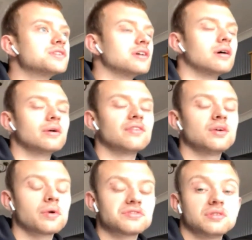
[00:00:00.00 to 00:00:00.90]
So
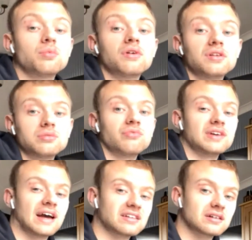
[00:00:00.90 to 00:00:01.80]
if you wanted want
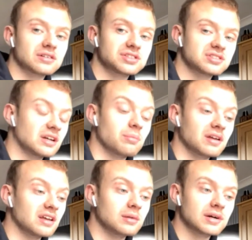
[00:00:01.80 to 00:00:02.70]
something adding, just send
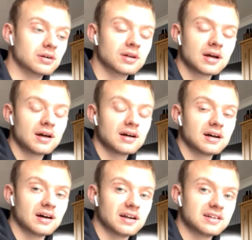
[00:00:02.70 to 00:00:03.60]
me an email,
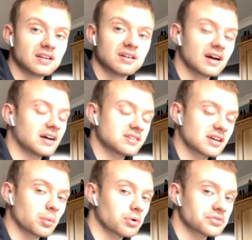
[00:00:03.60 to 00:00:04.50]

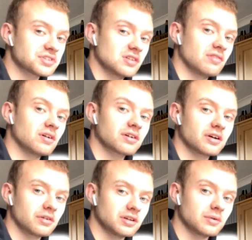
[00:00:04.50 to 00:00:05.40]

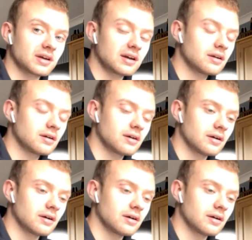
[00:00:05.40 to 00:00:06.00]
dylan@scalemodelscenery.co.uk,